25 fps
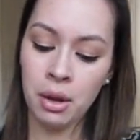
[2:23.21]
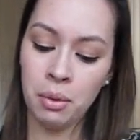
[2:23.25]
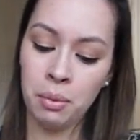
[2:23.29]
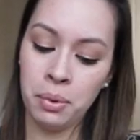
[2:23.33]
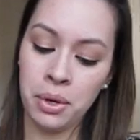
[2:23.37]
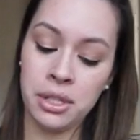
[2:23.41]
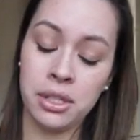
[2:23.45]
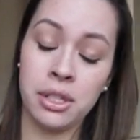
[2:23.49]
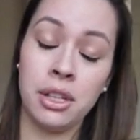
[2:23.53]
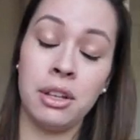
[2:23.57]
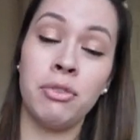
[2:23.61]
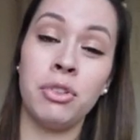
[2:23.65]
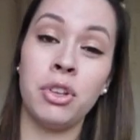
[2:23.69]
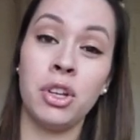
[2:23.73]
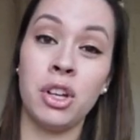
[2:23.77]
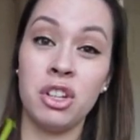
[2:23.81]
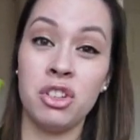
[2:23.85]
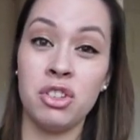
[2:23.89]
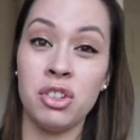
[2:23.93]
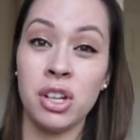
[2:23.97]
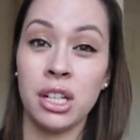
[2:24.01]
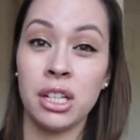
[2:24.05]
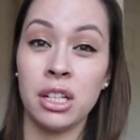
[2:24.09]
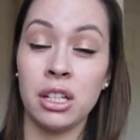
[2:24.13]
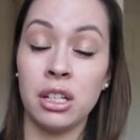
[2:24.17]
Whereas if you're
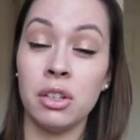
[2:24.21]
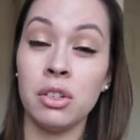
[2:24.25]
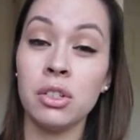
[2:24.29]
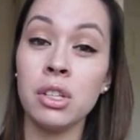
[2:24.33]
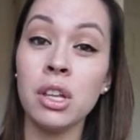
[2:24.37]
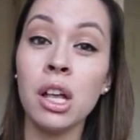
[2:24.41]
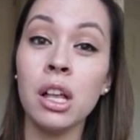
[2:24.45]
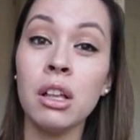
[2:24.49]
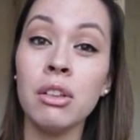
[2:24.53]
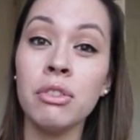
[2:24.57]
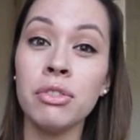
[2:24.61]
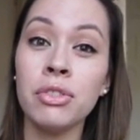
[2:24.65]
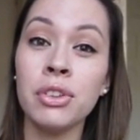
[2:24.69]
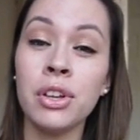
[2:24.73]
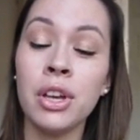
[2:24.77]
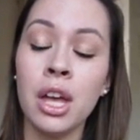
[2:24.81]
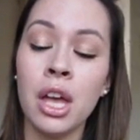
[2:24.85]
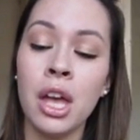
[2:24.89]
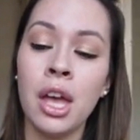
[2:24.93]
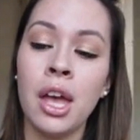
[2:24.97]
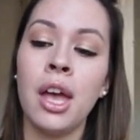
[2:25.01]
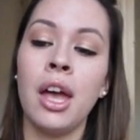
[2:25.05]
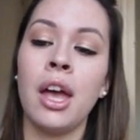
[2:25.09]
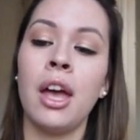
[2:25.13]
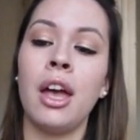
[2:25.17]
injecting yourself,
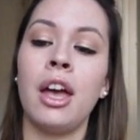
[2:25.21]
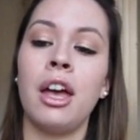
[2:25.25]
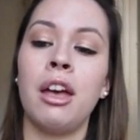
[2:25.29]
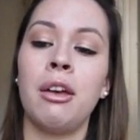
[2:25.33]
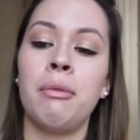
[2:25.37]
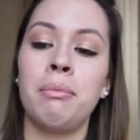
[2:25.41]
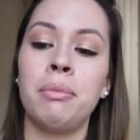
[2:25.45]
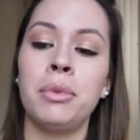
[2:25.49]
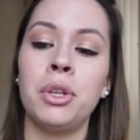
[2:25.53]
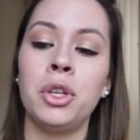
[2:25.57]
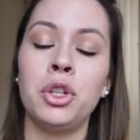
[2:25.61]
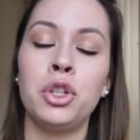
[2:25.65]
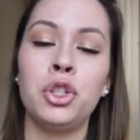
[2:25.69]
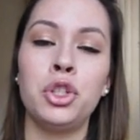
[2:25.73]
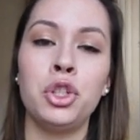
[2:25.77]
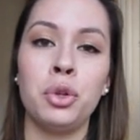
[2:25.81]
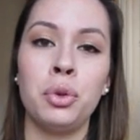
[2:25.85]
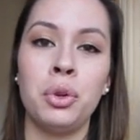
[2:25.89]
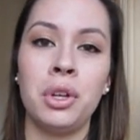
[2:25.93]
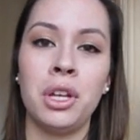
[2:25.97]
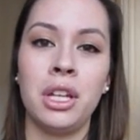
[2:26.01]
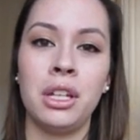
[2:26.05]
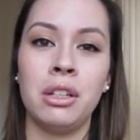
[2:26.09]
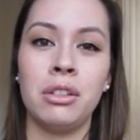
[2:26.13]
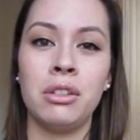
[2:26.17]
you do
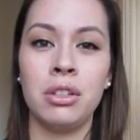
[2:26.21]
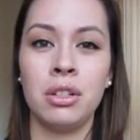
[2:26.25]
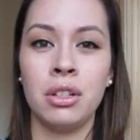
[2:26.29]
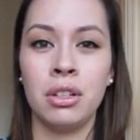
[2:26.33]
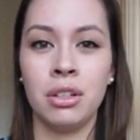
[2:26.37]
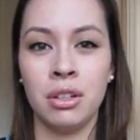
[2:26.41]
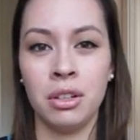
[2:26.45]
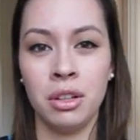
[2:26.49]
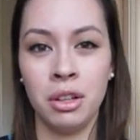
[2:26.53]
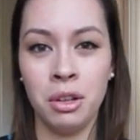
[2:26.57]
it